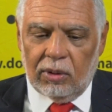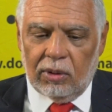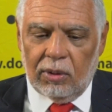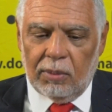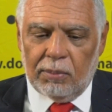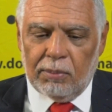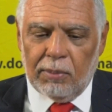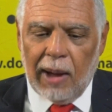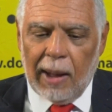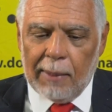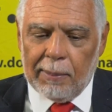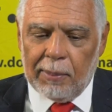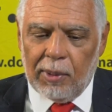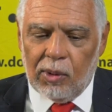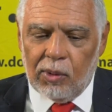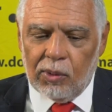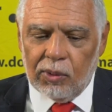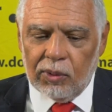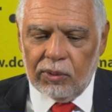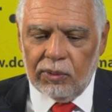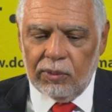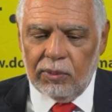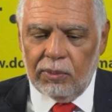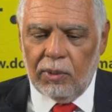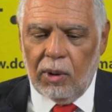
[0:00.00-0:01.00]
map
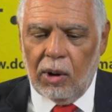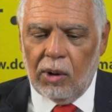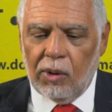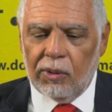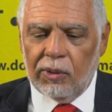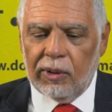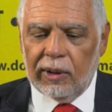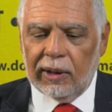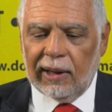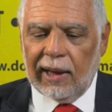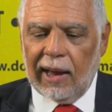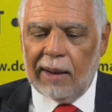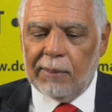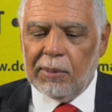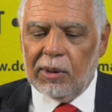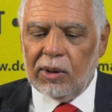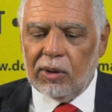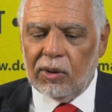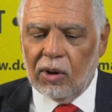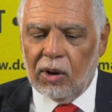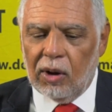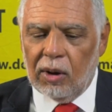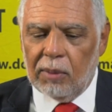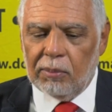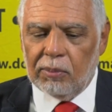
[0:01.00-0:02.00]
out how it can be
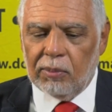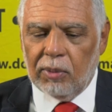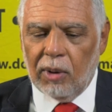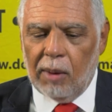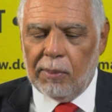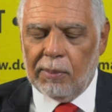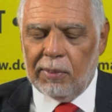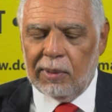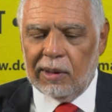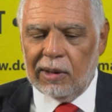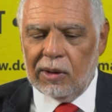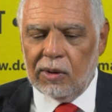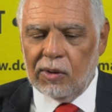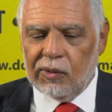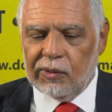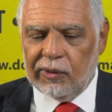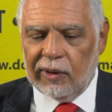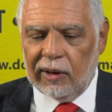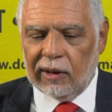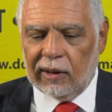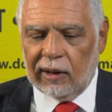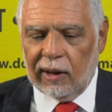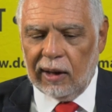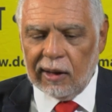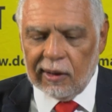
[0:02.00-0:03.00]
done properly
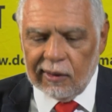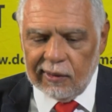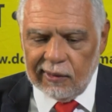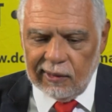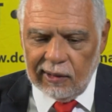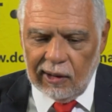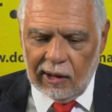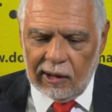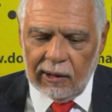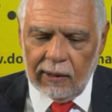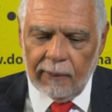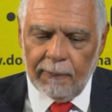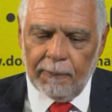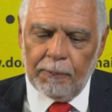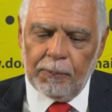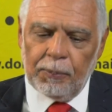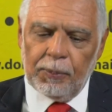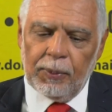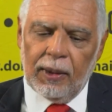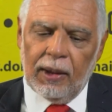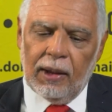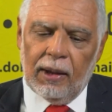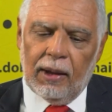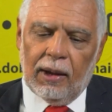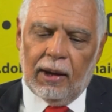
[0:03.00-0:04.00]
using Kingston,
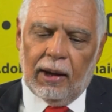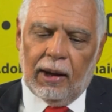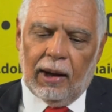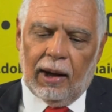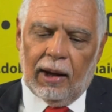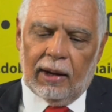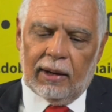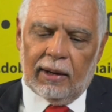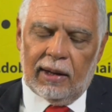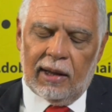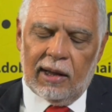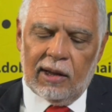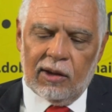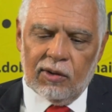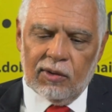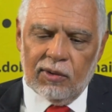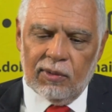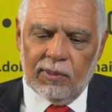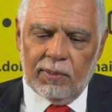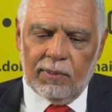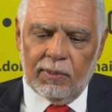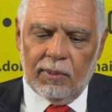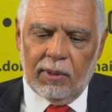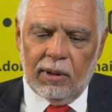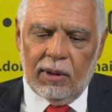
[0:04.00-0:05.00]
and each